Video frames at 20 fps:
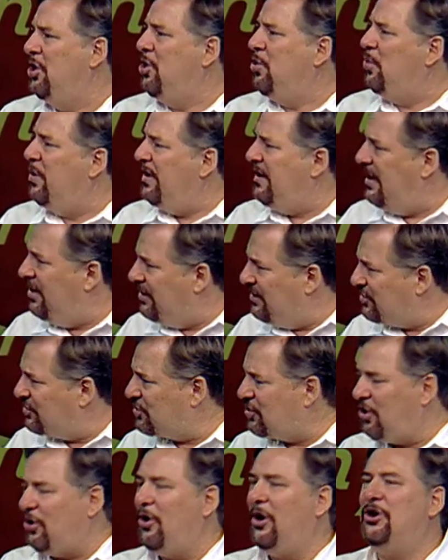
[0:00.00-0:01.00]
when they're
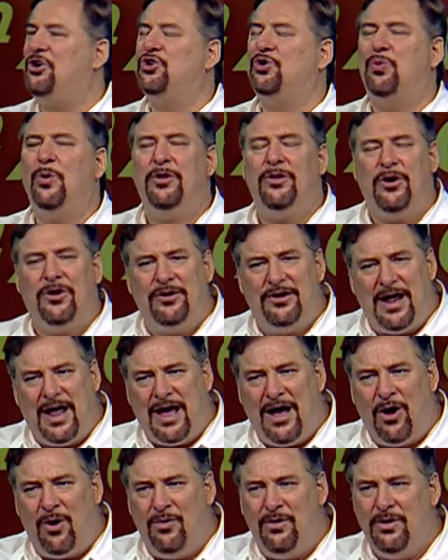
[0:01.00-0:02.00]
discouraged, when they're
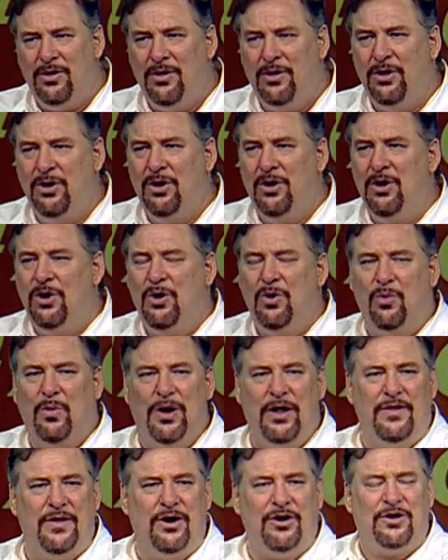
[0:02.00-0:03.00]
down,
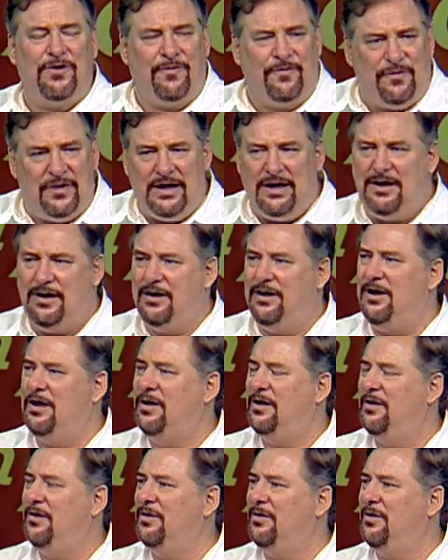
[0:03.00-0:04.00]
when they're defeated,
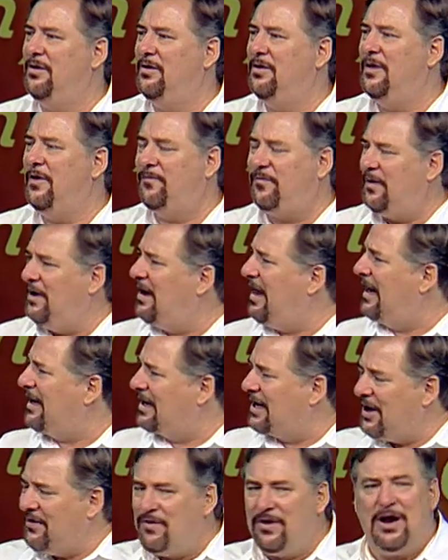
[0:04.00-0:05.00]
they feel
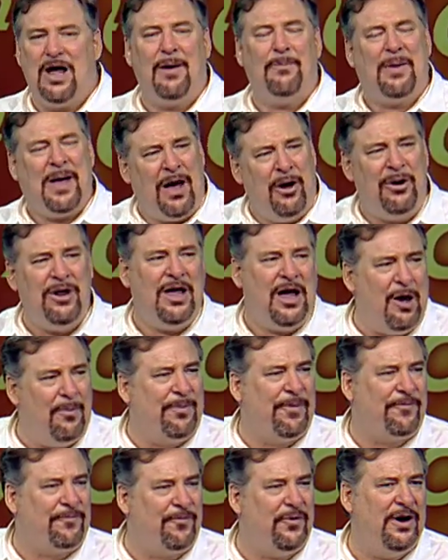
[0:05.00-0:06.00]
like giving up. How do you
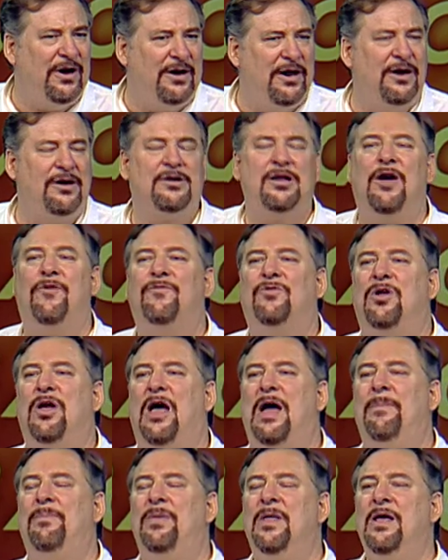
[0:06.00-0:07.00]
help a friend in a tough
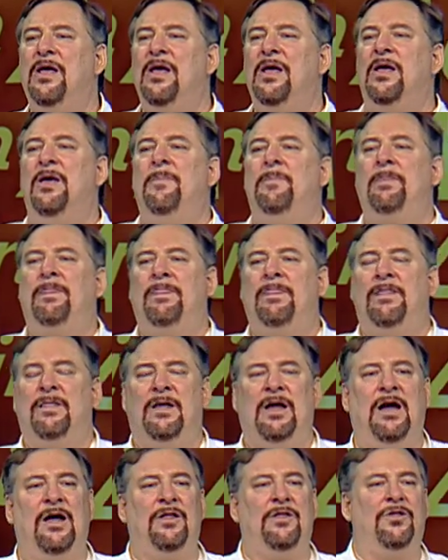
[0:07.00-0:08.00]
time?
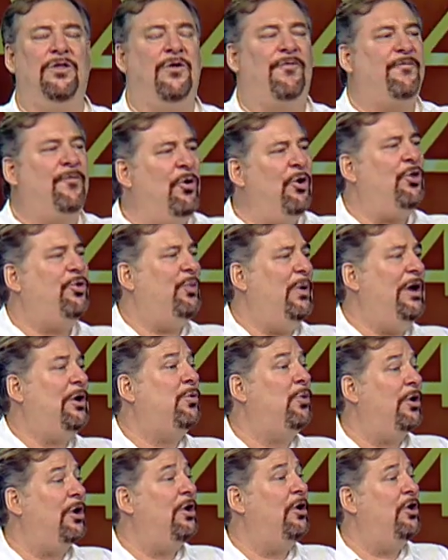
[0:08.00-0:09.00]
And the fourth
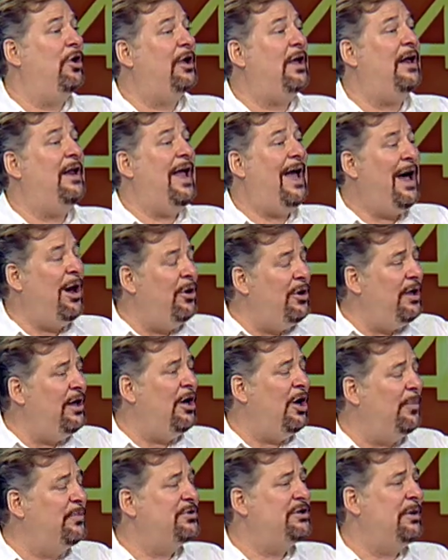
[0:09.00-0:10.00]
week, we're going to look at how do you
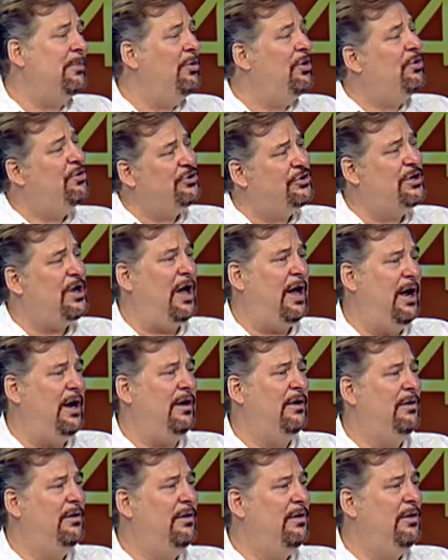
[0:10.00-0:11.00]
help someone who's dying
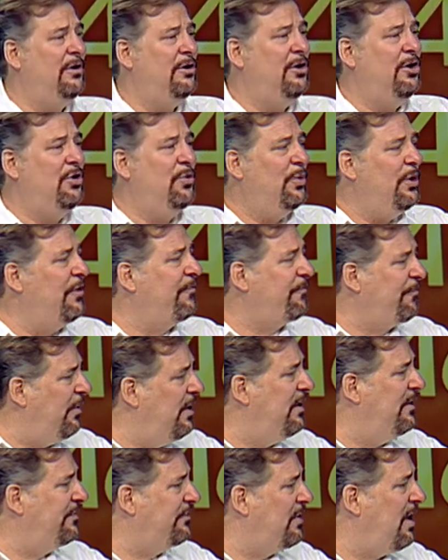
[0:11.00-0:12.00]
when a
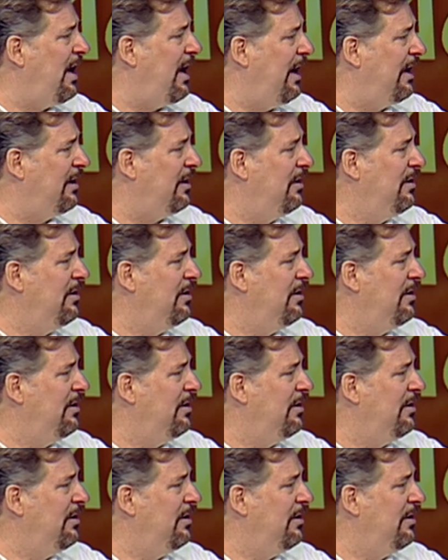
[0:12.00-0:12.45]
friend is dying.